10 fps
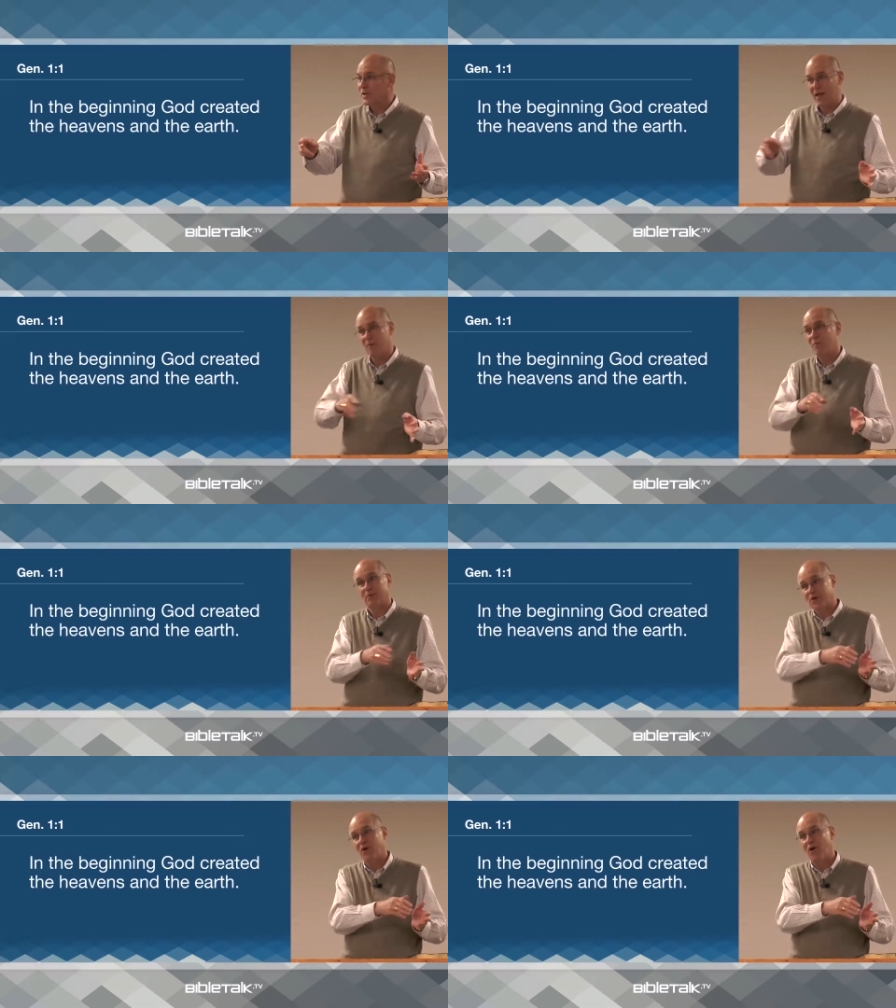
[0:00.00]
A lot of people
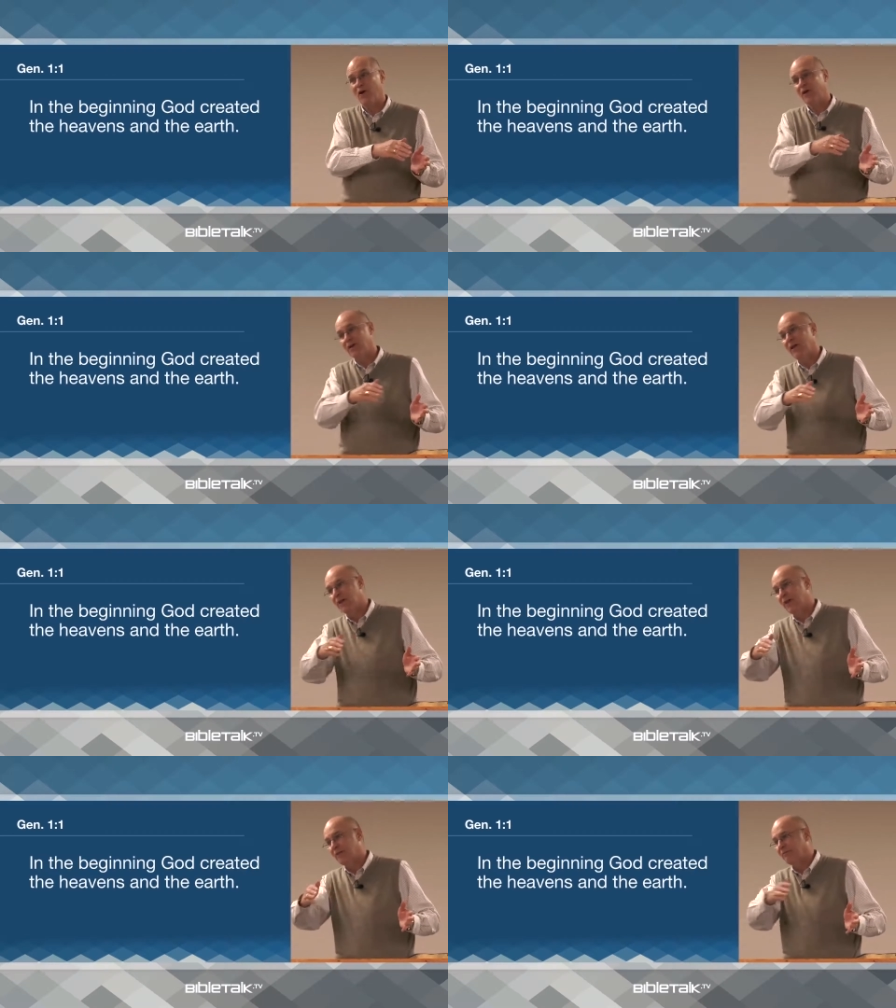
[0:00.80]
start and they
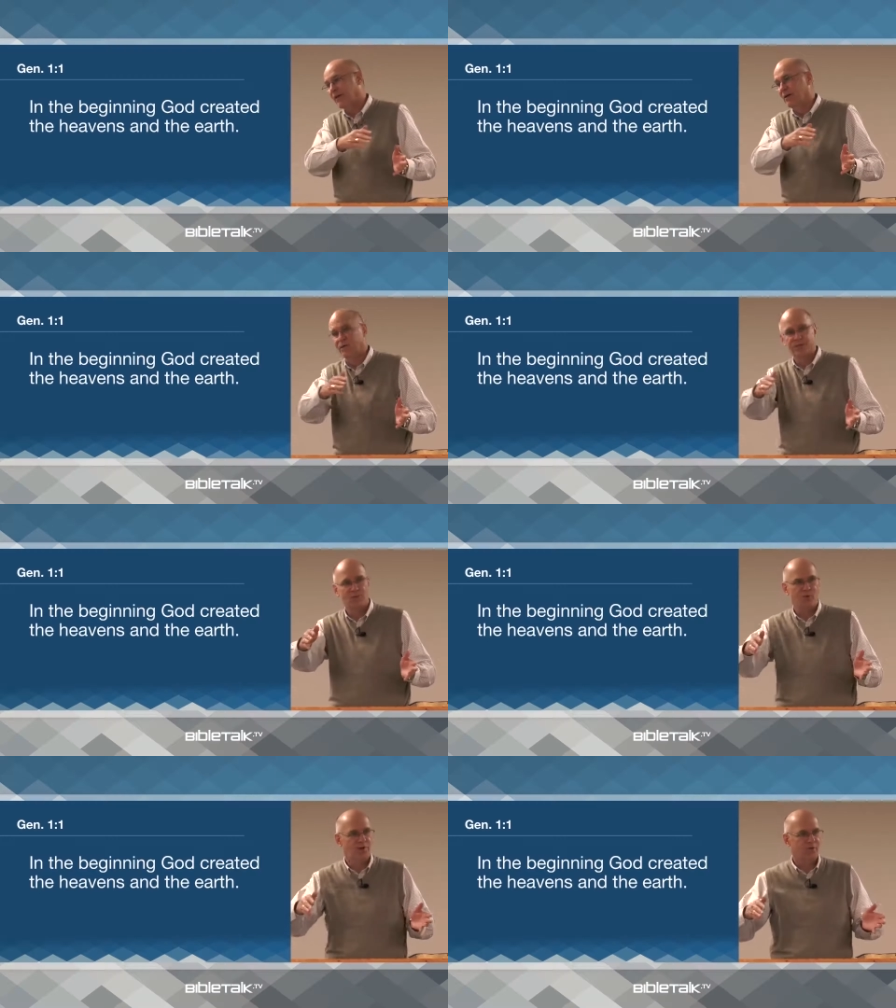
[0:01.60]
get
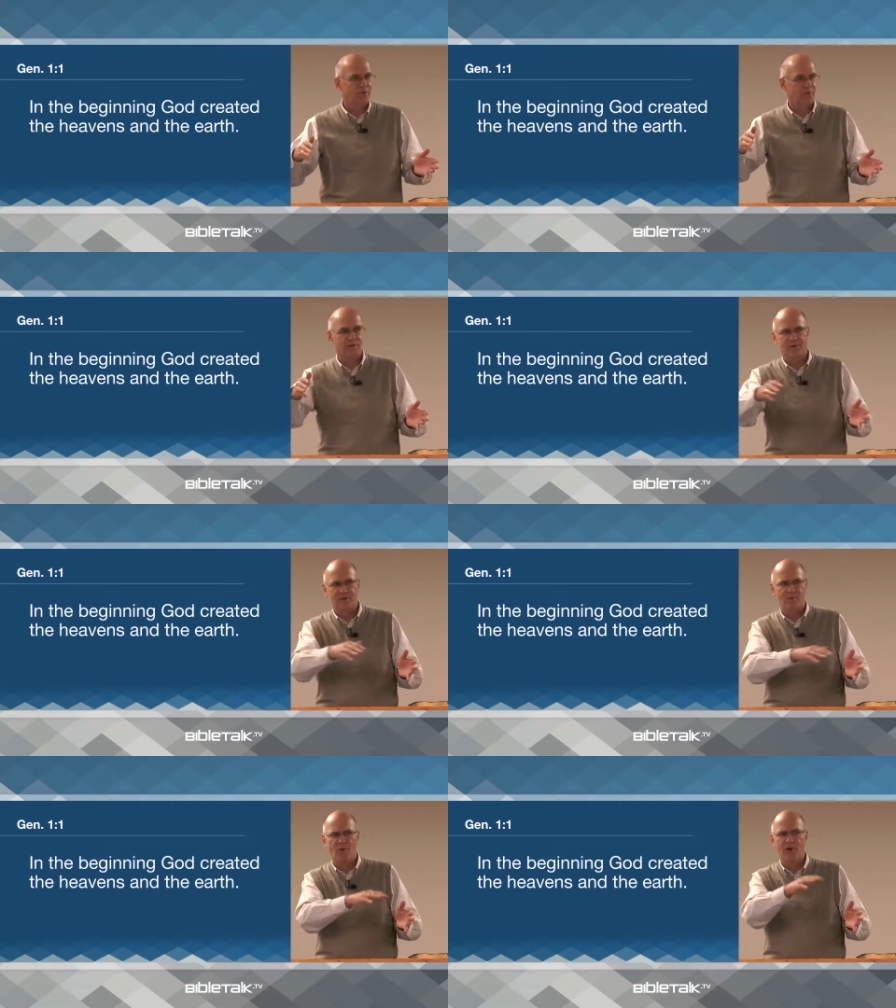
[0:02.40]
somewhere
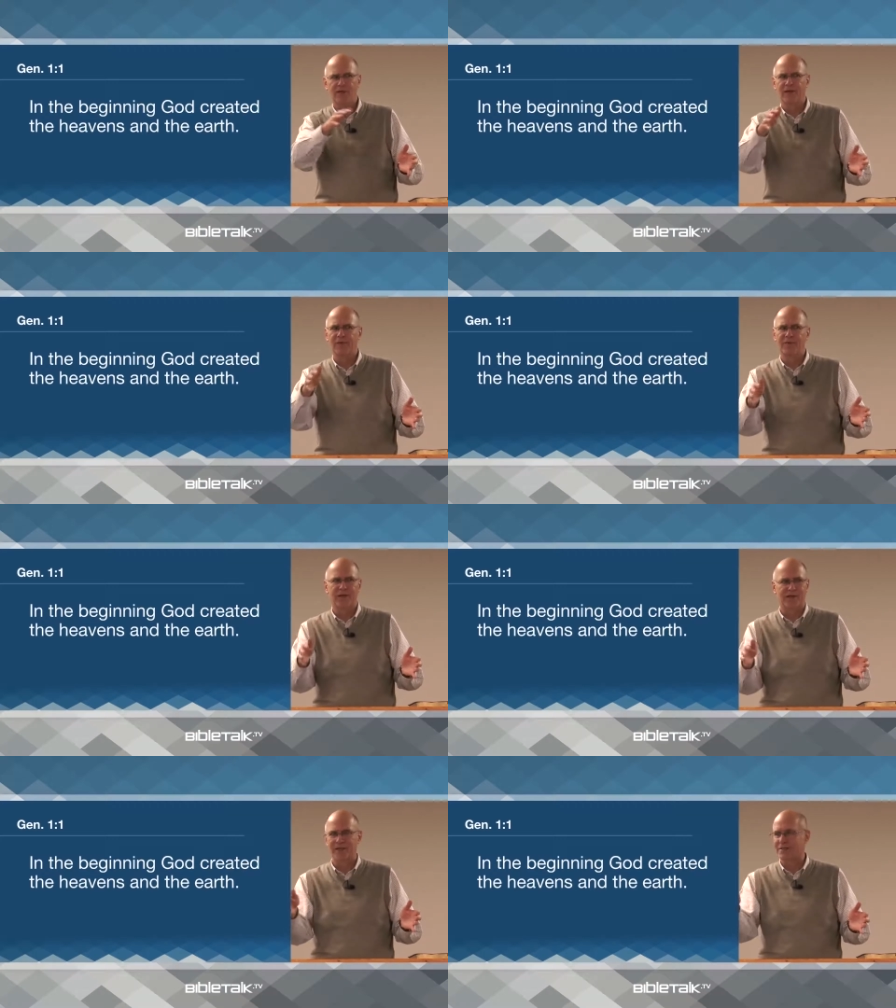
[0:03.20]
into
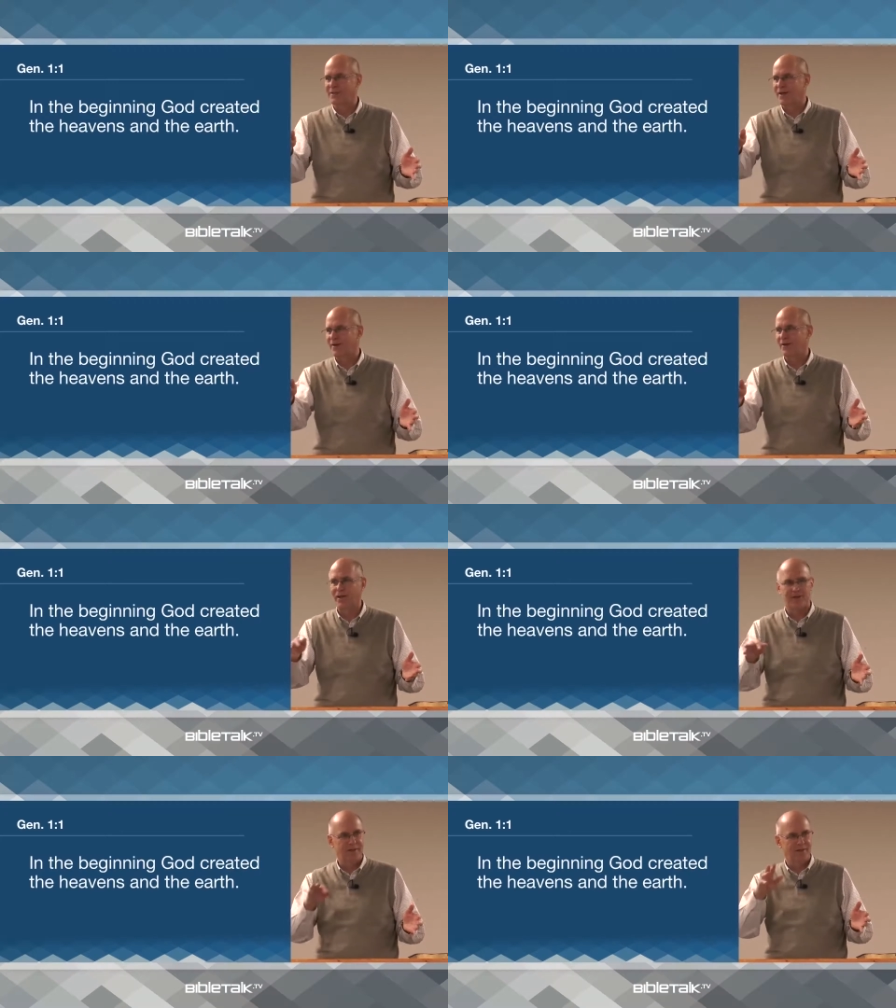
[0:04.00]
Leviticus there, and
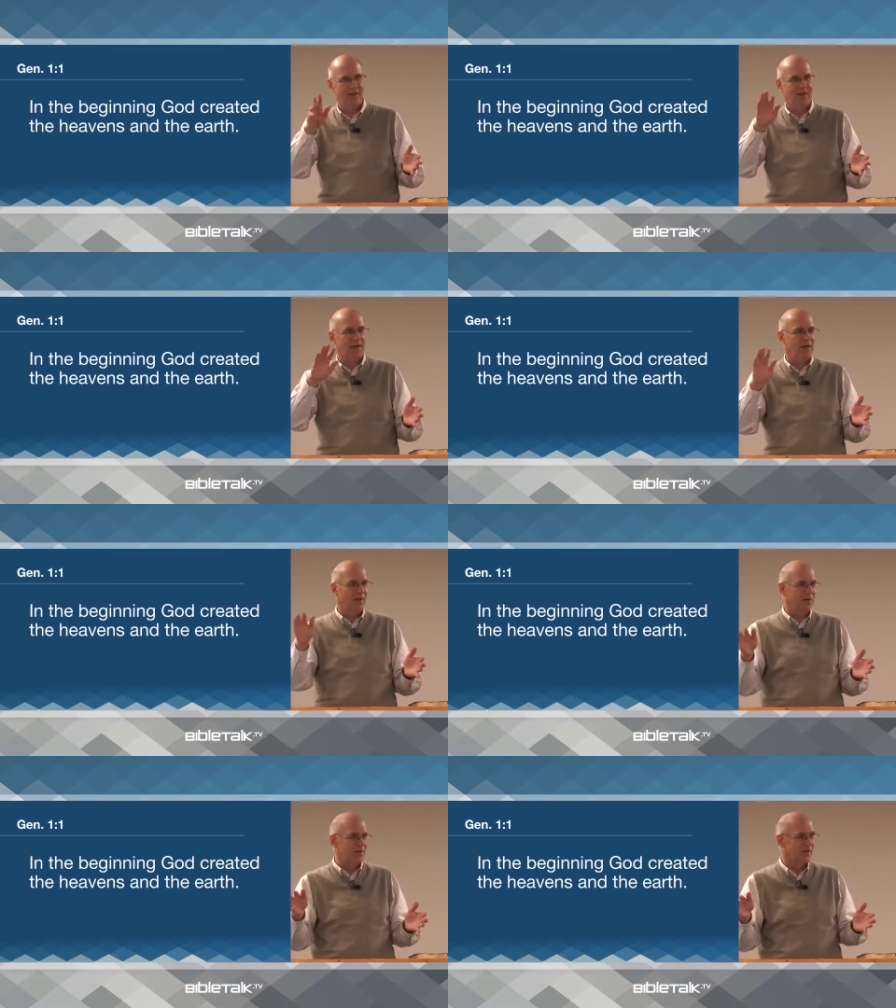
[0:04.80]
they kind of
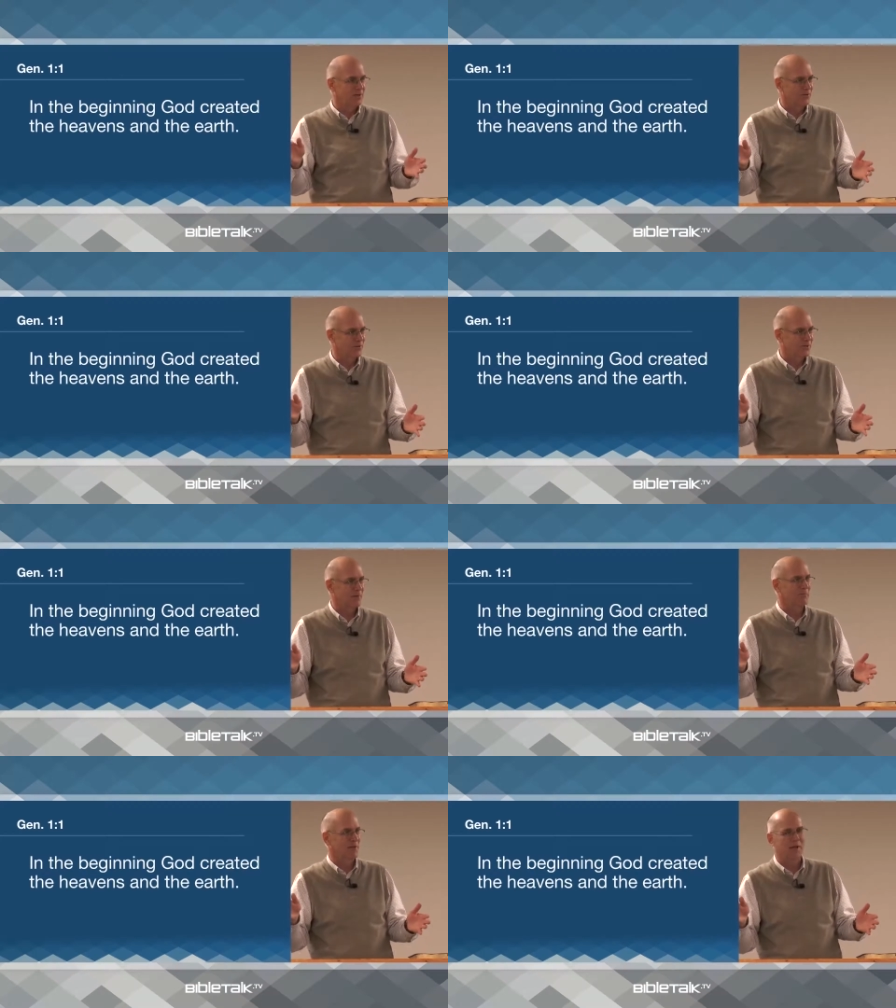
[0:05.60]
lose interest
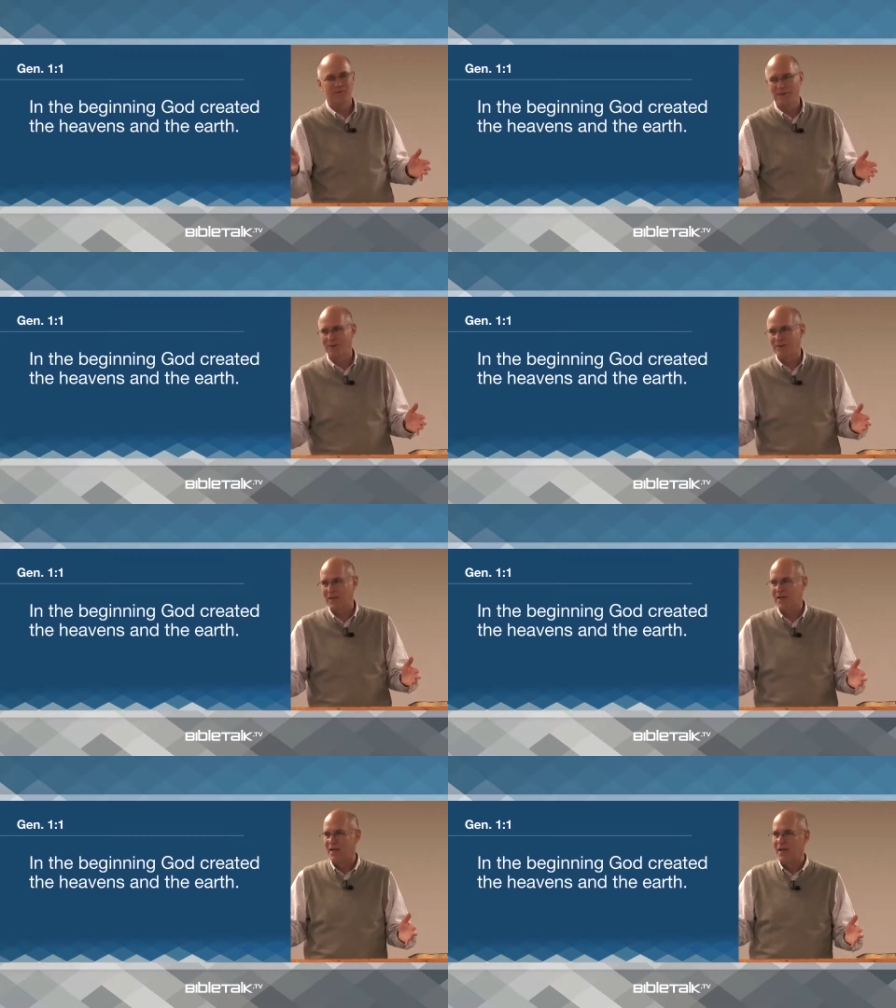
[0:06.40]
sometimes, you know what I'm saying?